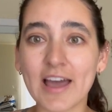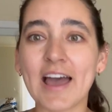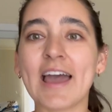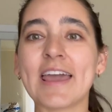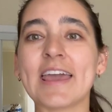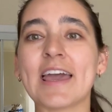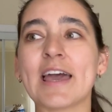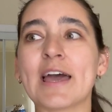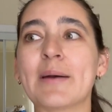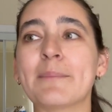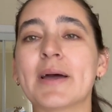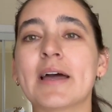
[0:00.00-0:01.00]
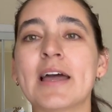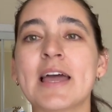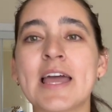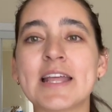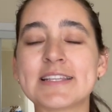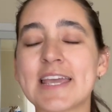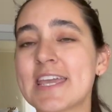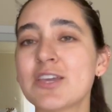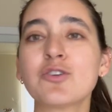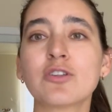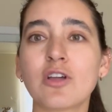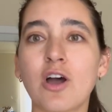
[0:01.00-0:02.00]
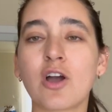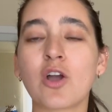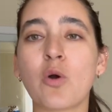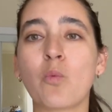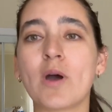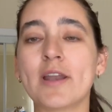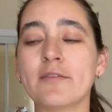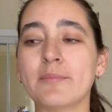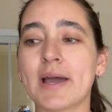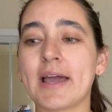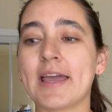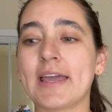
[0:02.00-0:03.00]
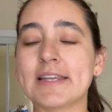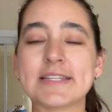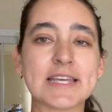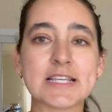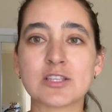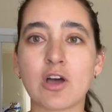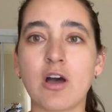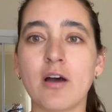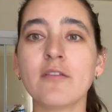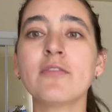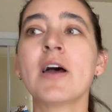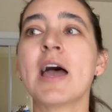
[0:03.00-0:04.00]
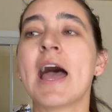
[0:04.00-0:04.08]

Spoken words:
I am taking along one of my days off.